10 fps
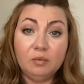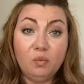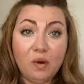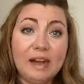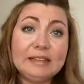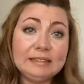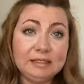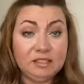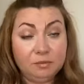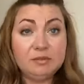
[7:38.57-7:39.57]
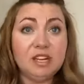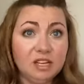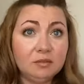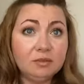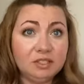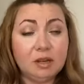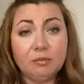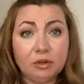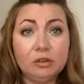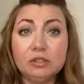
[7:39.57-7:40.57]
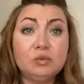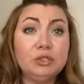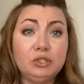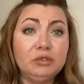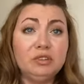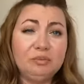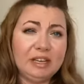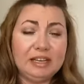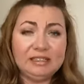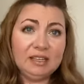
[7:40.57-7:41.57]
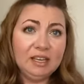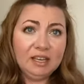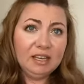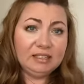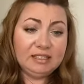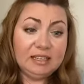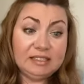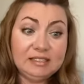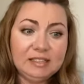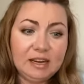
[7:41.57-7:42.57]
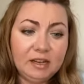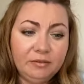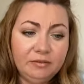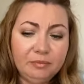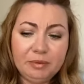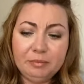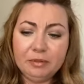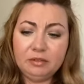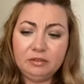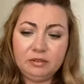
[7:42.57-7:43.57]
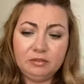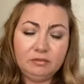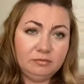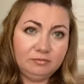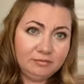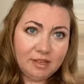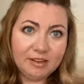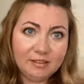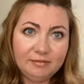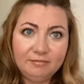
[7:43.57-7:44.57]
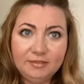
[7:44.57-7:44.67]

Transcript: waxing, sometimes some girls would do it because it takes time for people to kind of,